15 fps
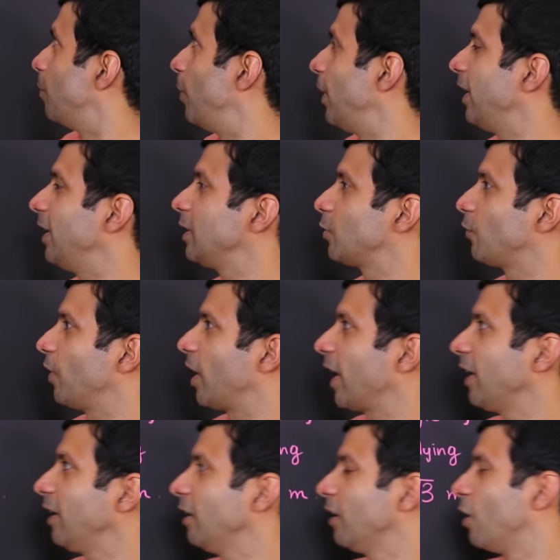plane is
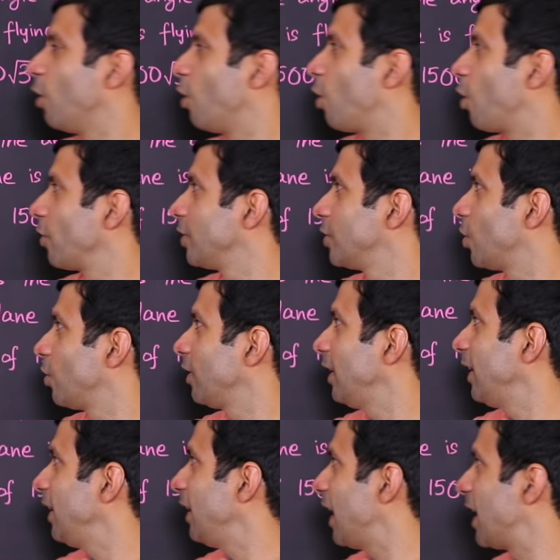flying
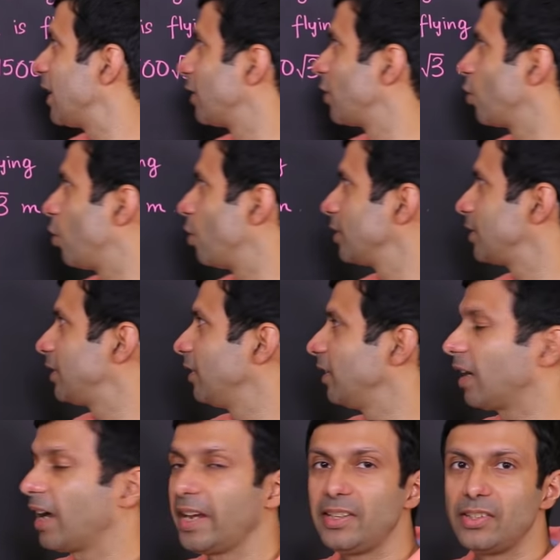horizontally at a constant
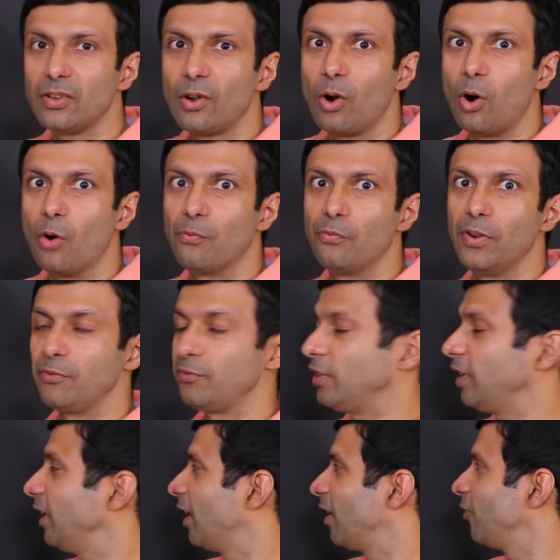height of
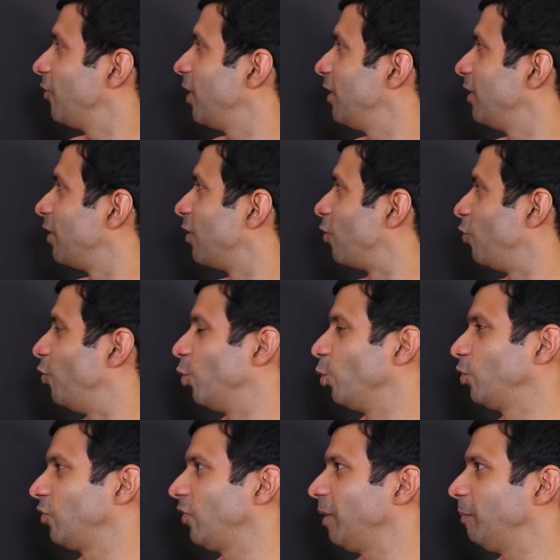1500
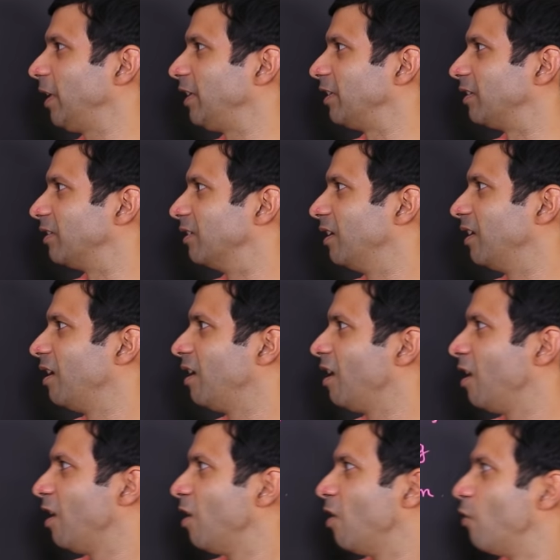root 3 meter.
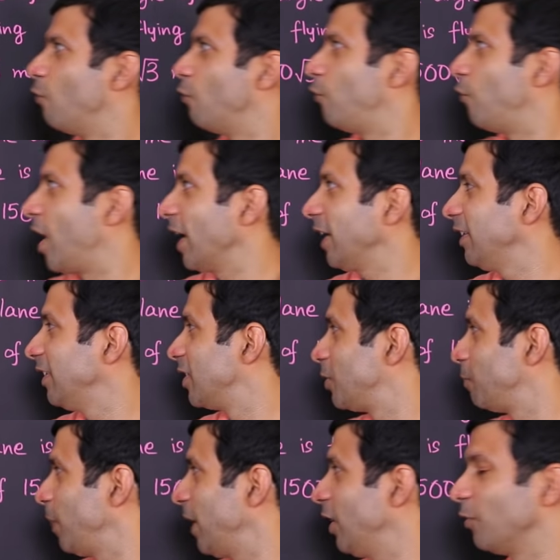Find the
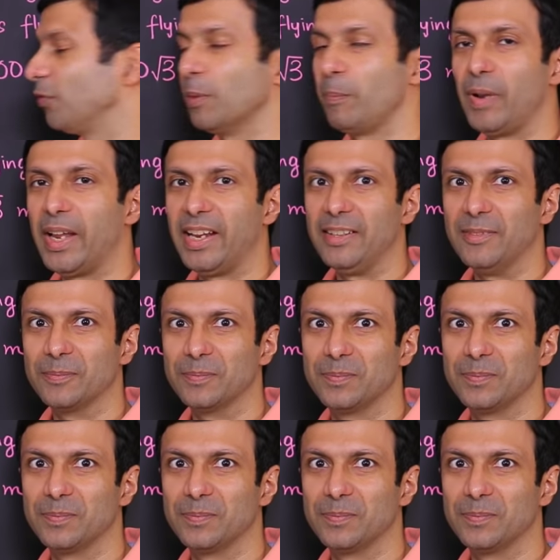speed of the plane.